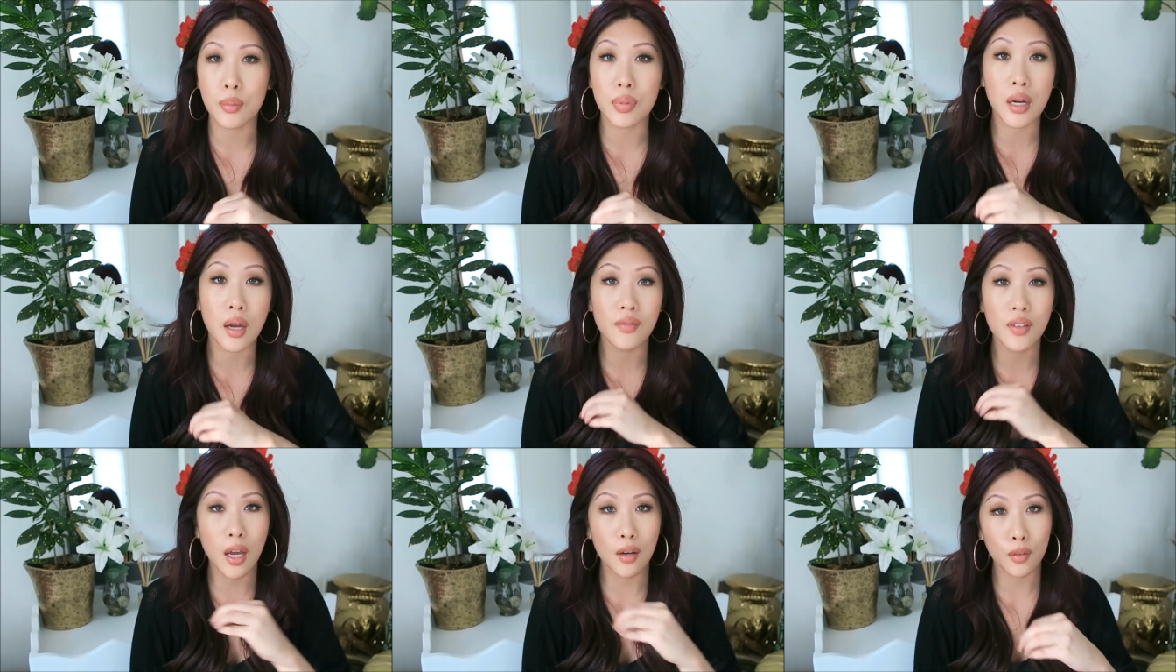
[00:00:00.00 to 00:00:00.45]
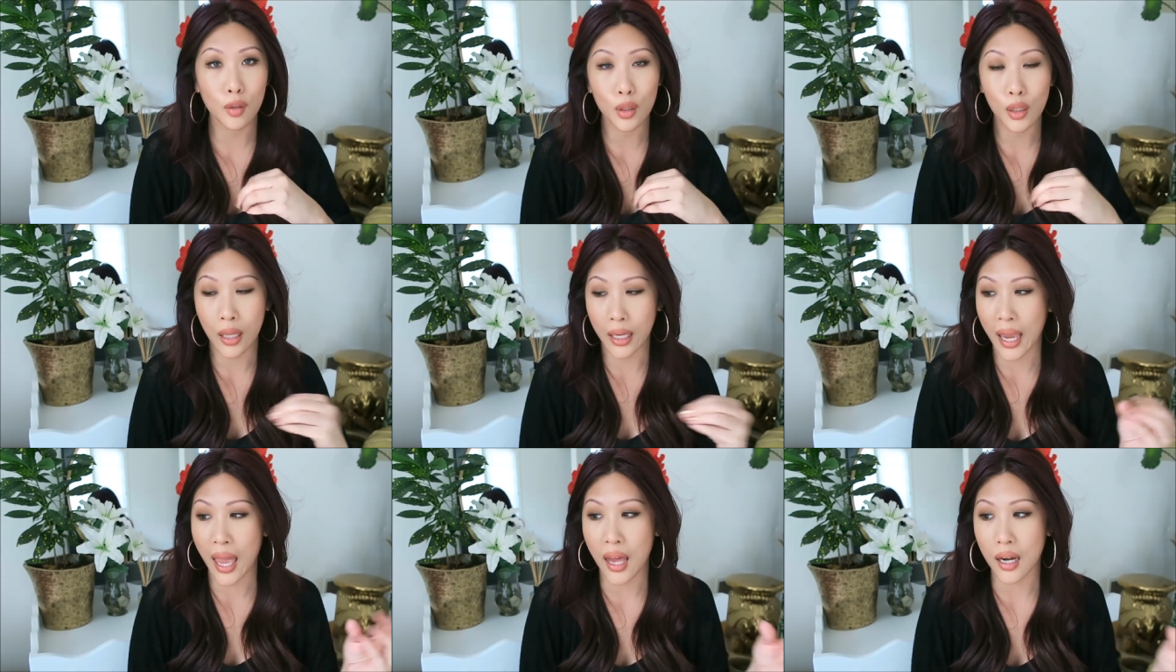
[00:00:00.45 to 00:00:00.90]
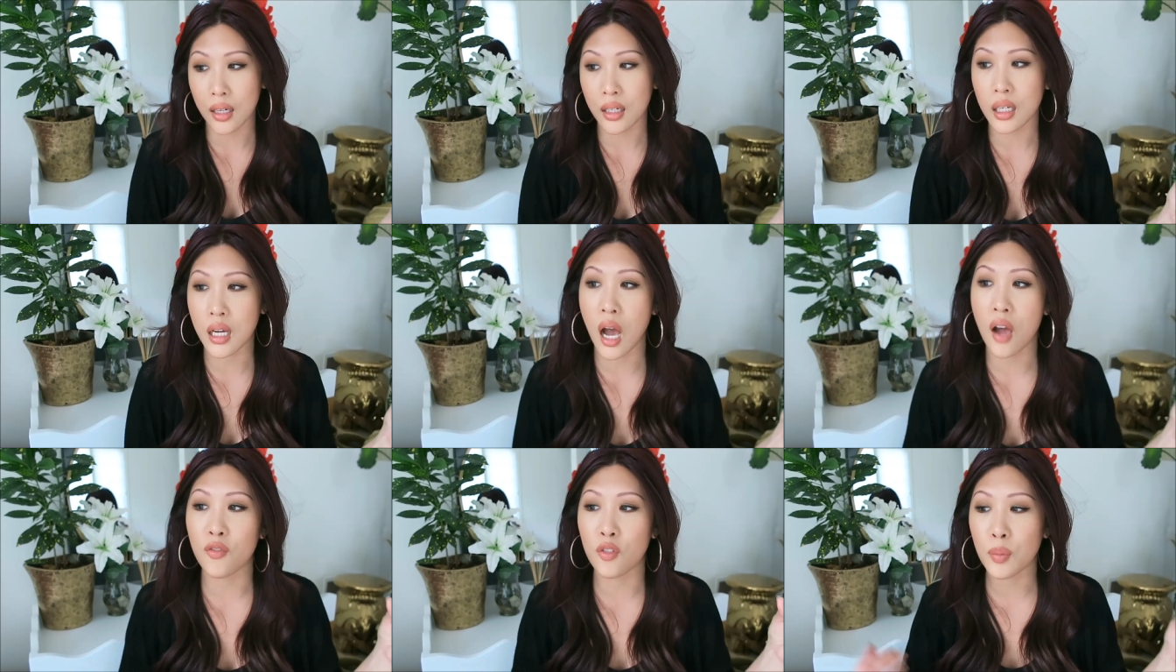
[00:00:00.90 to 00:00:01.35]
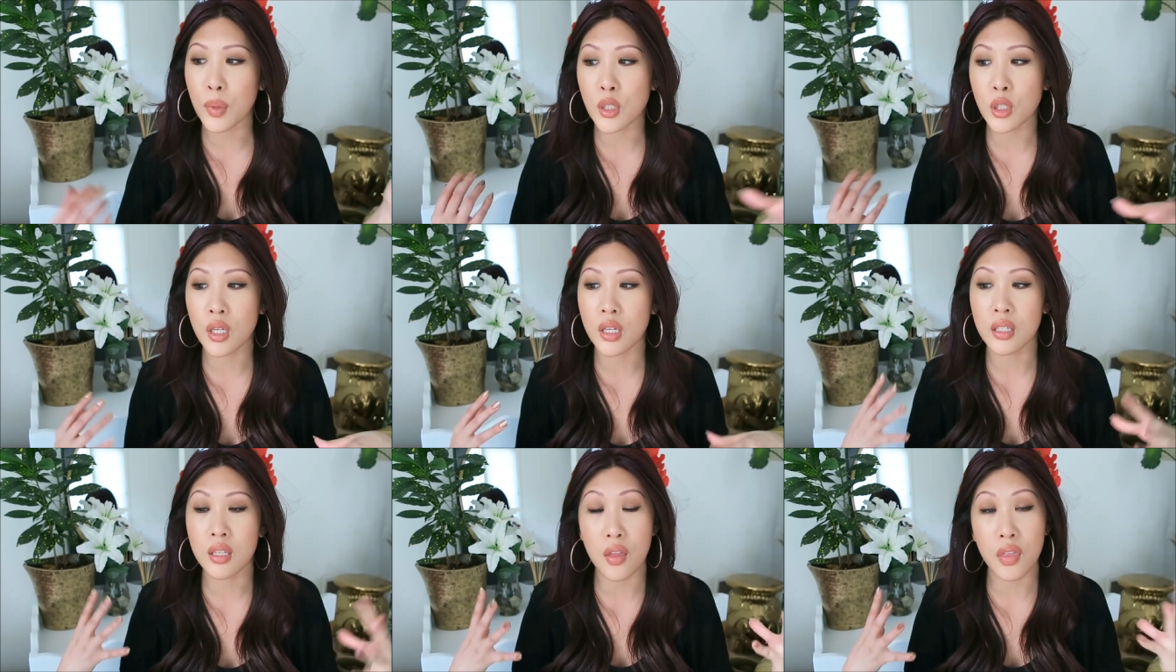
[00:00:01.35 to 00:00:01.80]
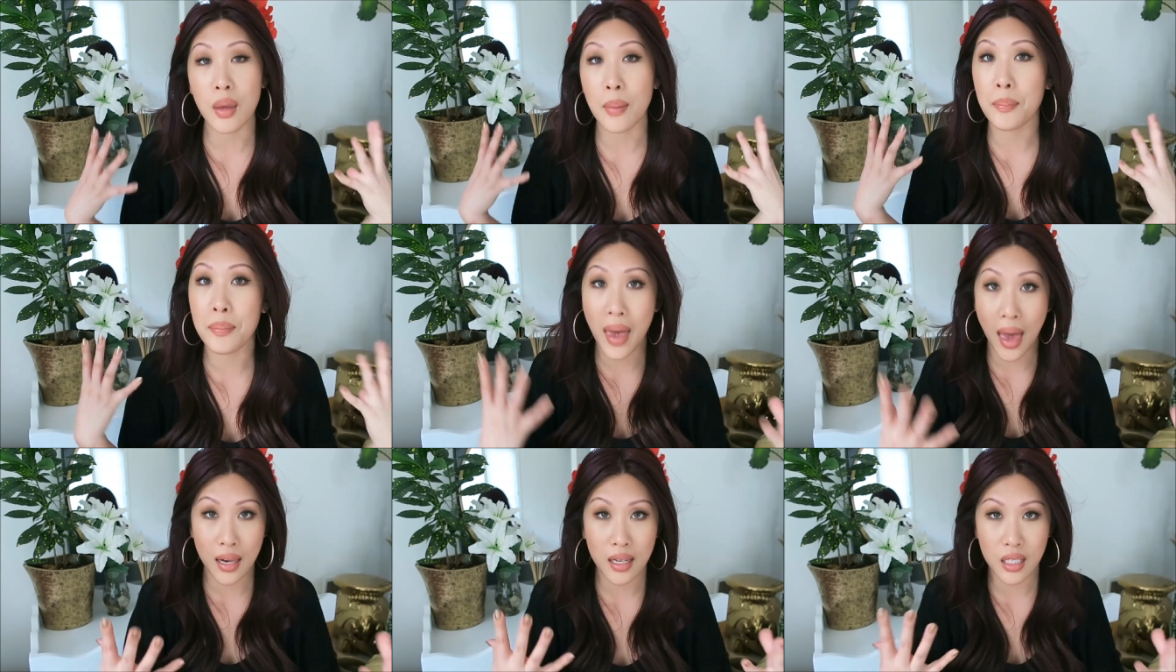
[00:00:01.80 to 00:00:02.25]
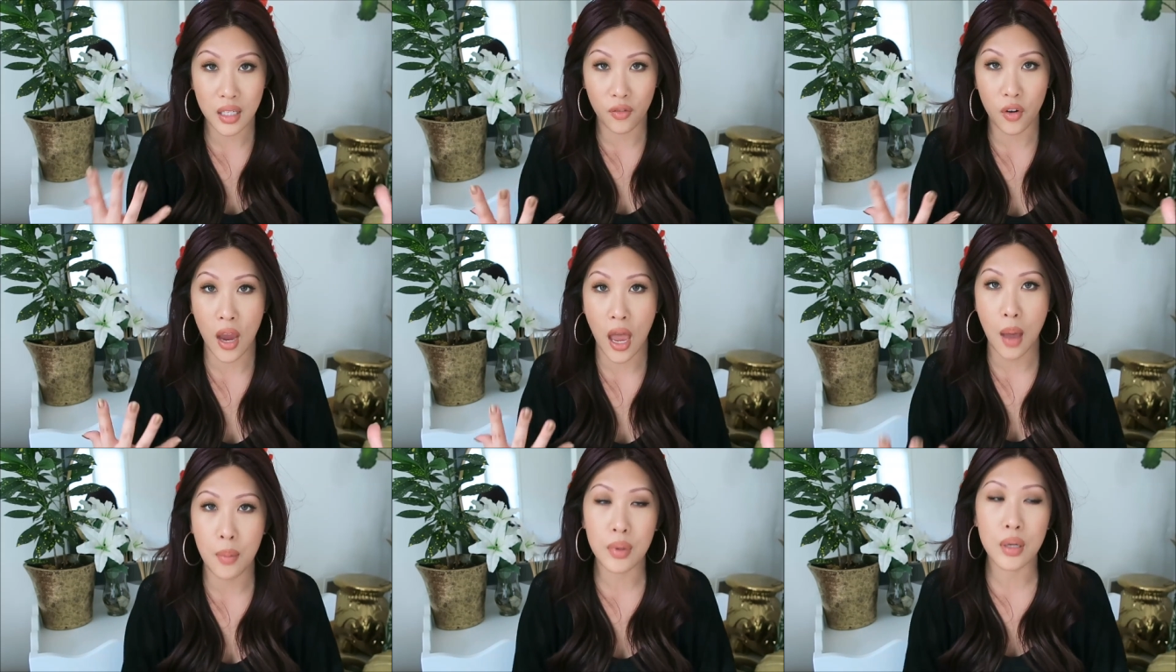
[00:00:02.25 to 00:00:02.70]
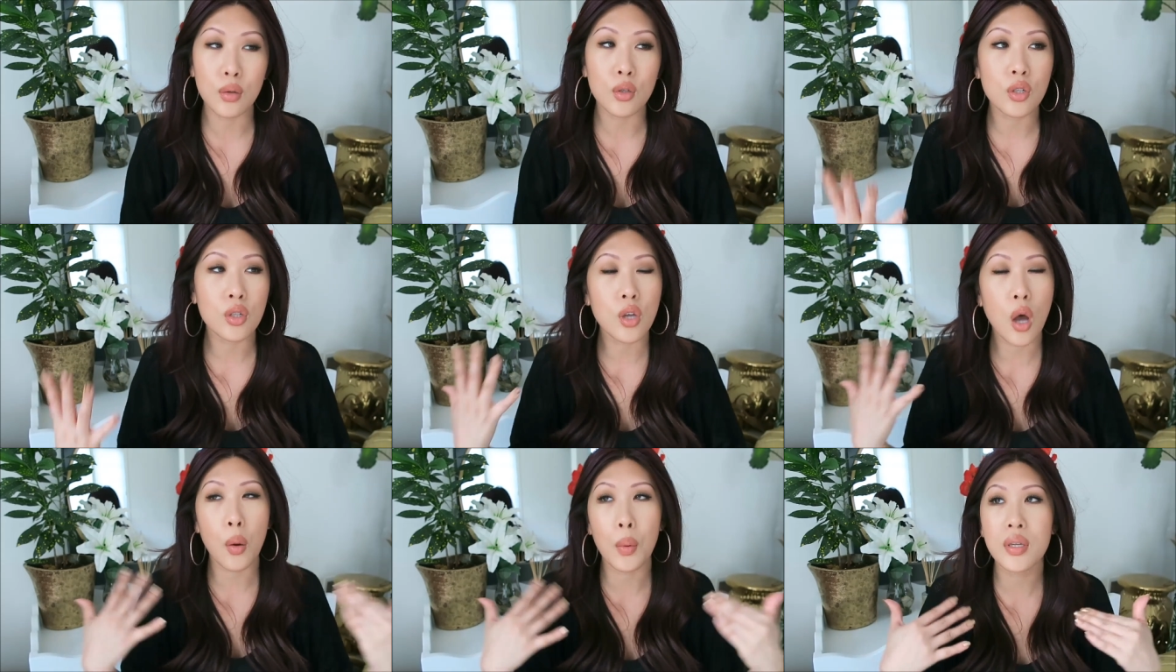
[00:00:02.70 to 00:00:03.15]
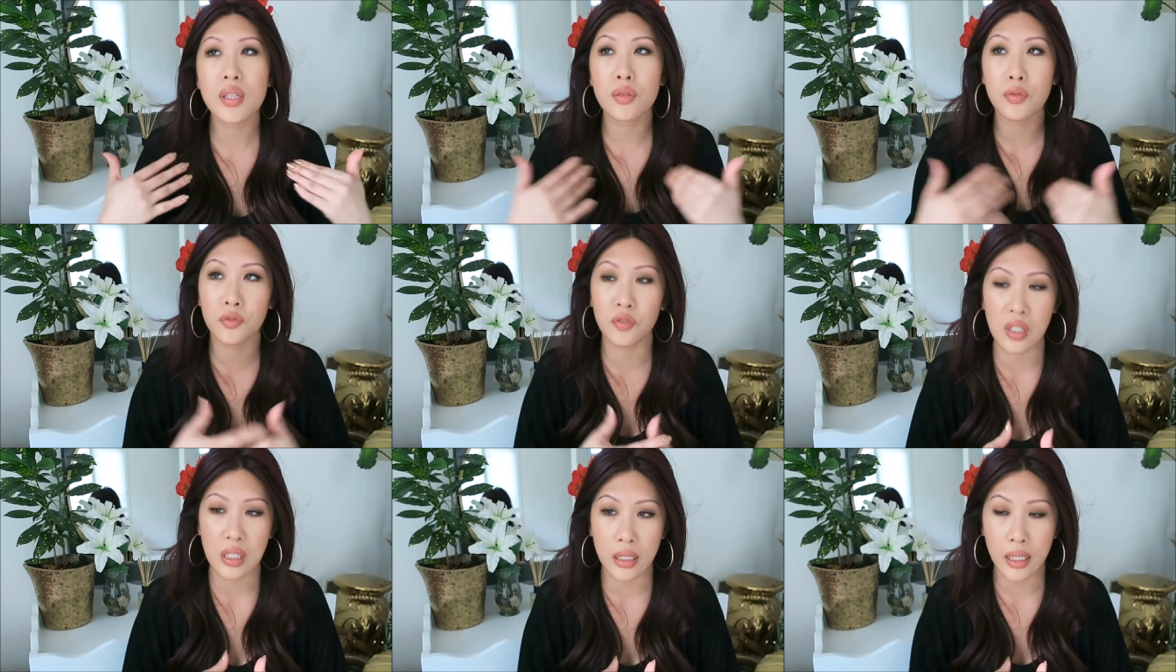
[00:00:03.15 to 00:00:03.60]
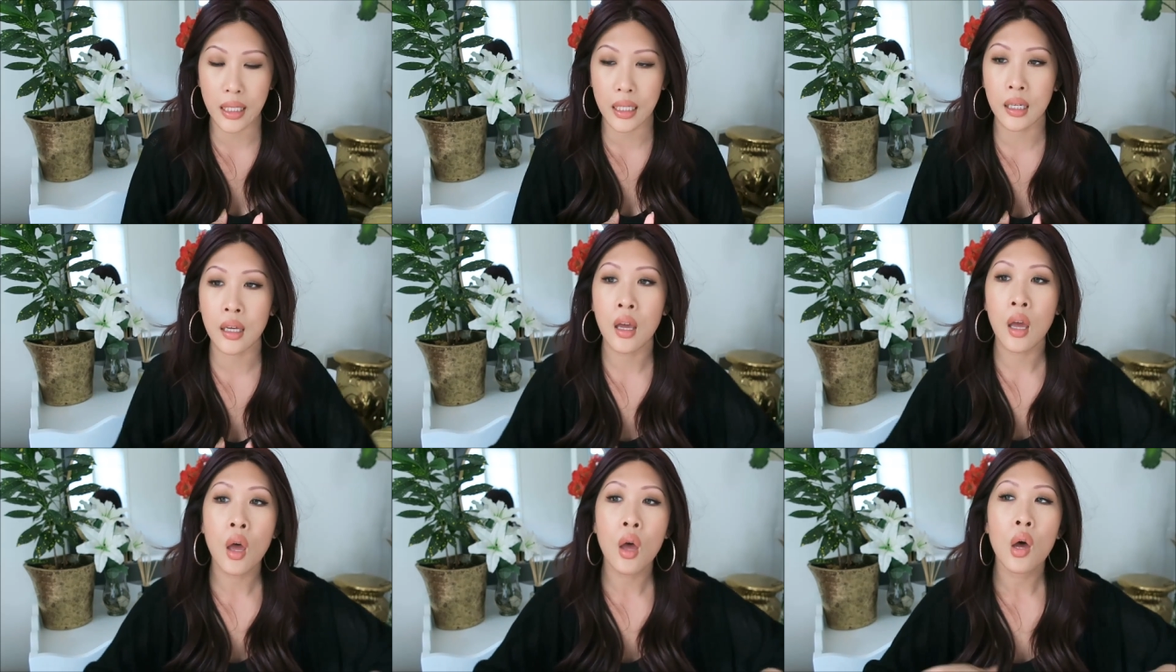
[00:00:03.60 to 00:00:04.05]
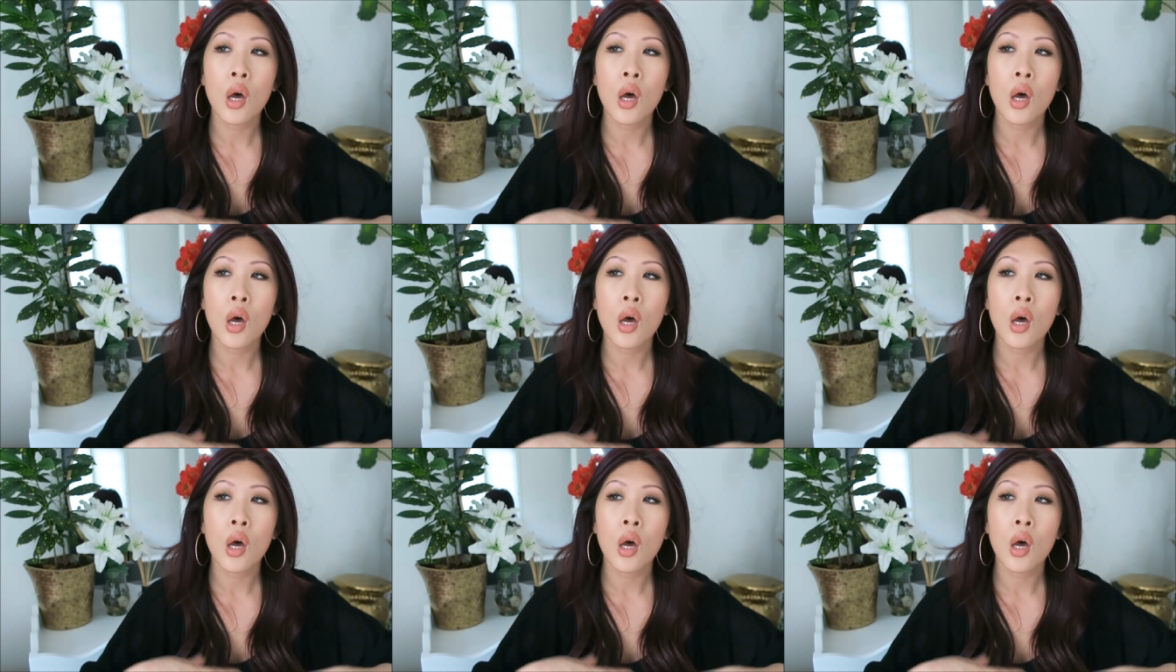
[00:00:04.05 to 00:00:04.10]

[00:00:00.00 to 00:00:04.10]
But I've never like had any confirmation because nothing bad has ever happened. It was just always a feeling.